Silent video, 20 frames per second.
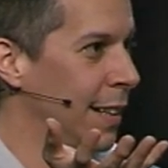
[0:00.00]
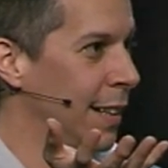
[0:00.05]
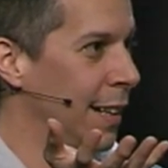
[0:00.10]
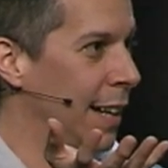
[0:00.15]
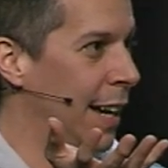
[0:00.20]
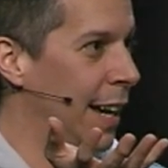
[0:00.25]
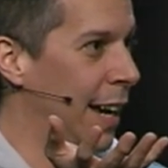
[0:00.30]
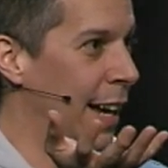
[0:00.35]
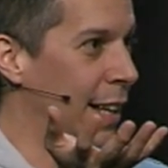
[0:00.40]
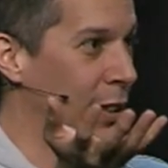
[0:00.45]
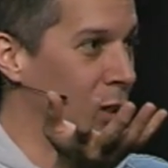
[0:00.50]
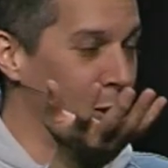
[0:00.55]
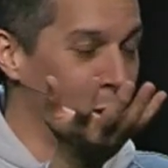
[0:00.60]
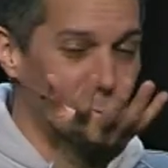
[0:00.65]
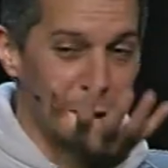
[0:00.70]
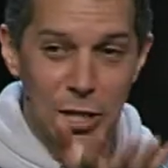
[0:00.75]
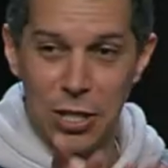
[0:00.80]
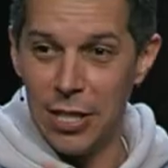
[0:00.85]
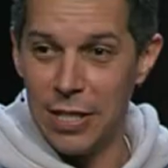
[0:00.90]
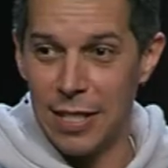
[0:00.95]
And the
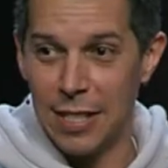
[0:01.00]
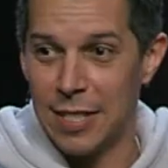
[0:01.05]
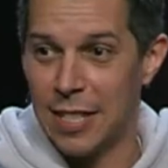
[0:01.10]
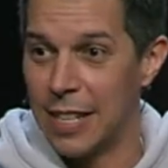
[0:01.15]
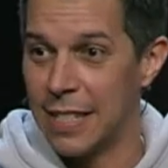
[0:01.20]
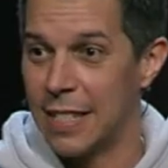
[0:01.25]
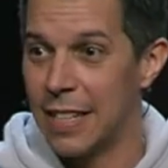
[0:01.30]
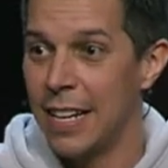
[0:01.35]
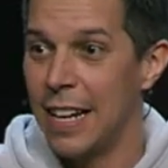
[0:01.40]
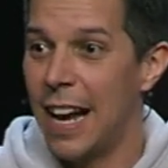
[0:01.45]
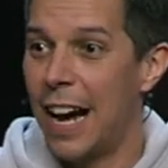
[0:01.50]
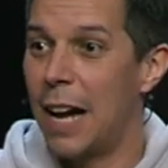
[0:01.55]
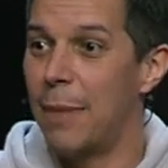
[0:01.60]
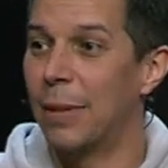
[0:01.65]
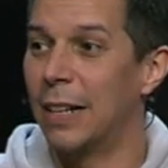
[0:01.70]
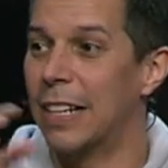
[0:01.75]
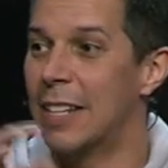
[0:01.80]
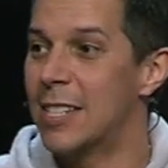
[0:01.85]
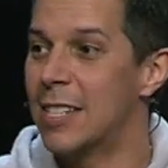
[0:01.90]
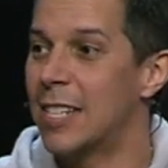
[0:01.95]
Lord Jesus says, I'm
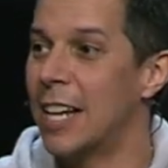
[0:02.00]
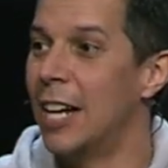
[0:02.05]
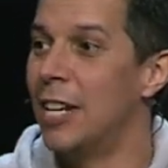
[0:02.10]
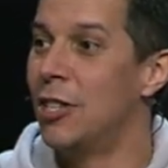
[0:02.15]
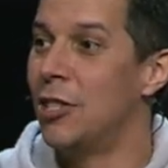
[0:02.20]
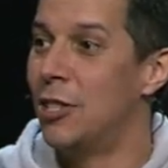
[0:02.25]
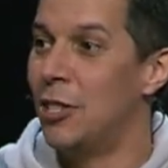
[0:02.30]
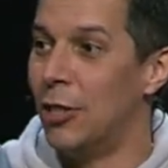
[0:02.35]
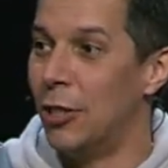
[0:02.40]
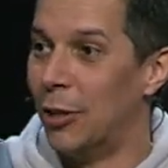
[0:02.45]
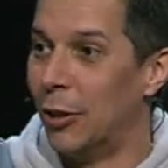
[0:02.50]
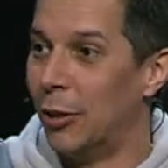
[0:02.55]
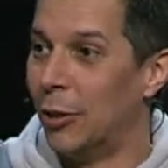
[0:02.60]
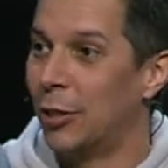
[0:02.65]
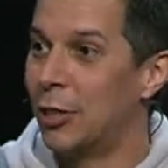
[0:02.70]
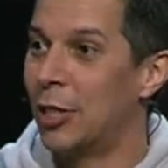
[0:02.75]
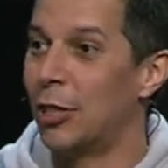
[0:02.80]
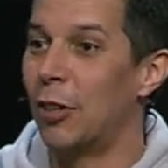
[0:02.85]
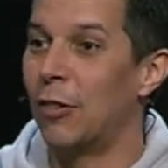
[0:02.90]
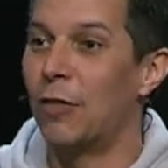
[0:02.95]
gonna send you
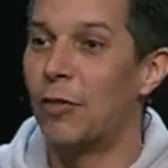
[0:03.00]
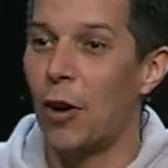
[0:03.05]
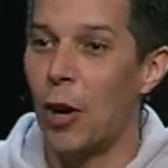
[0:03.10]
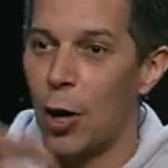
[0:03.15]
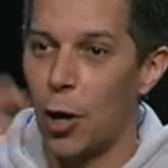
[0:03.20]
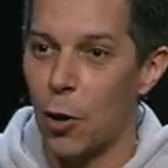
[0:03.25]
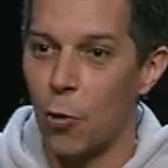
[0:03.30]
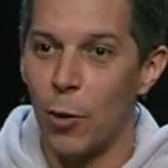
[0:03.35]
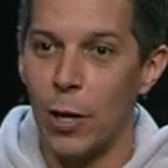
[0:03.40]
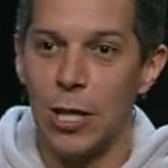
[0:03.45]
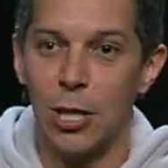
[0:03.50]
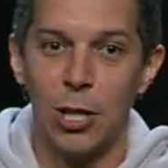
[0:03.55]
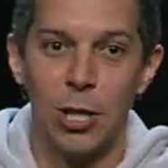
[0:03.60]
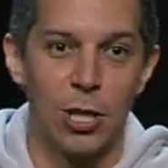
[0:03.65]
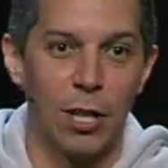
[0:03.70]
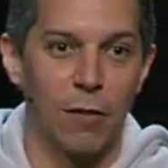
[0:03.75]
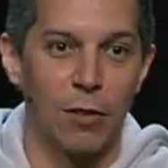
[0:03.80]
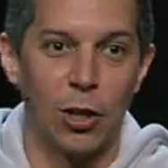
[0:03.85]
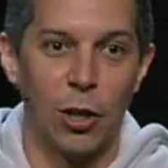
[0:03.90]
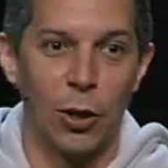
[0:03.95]
to the far
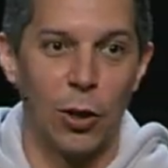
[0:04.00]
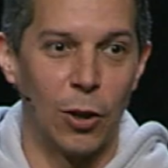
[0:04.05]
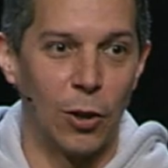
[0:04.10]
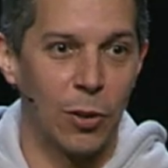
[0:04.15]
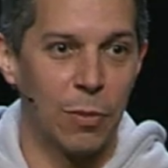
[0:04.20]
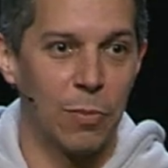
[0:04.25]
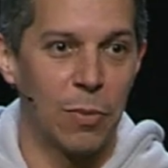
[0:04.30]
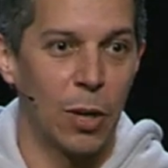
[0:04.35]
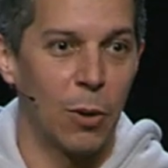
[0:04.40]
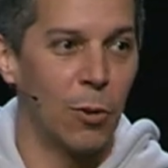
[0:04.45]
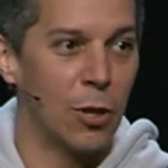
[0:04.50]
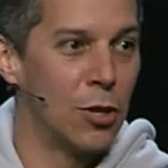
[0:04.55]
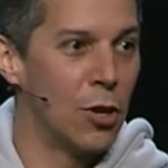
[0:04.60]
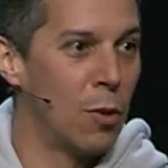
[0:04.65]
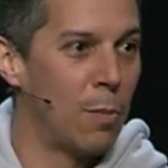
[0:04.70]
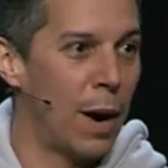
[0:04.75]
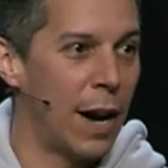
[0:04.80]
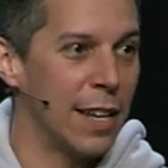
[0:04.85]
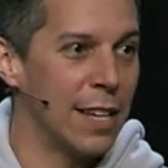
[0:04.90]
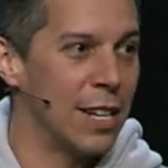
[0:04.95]
reaches of the earth where
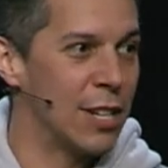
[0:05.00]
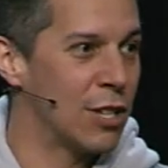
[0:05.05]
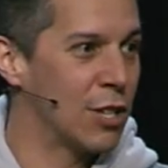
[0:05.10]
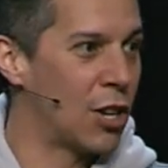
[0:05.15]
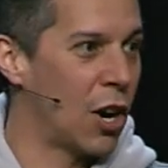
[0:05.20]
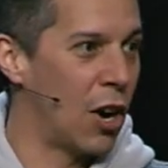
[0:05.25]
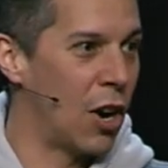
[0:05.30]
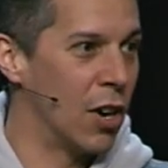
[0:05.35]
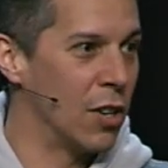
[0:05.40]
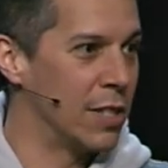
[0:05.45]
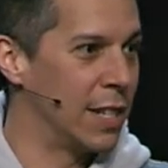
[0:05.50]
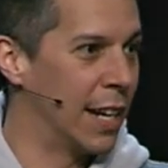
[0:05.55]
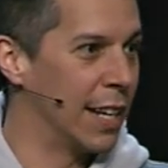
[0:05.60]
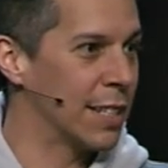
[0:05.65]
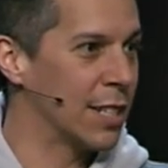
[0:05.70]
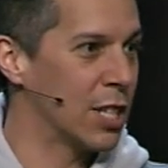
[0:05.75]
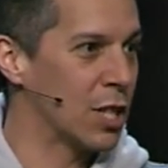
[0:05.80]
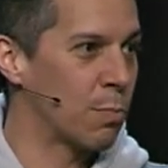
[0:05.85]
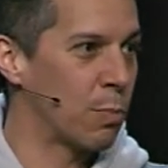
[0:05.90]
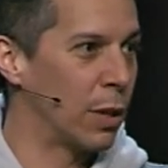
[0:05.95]
nobody has gone
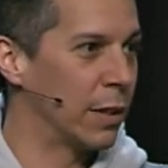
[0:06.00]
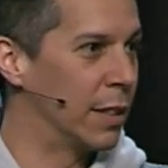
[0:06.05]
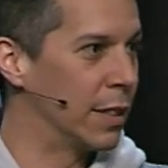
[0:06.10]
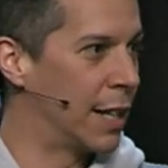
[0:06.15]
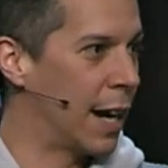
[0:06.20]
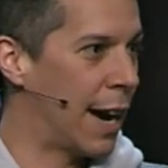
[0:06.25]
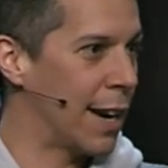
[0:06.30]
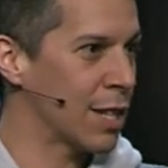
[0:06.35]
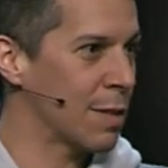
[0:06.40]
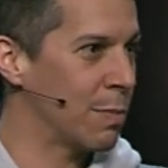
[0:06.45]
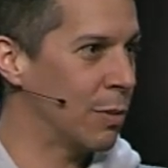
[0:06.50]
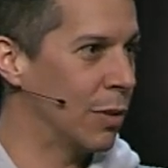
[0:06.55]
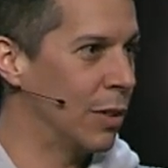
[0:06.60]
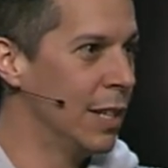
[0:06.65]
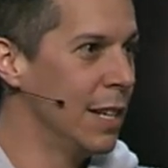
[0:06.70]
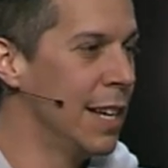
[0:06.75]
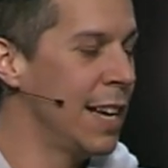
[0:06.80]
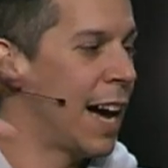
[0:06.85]
yet to spread the gospel.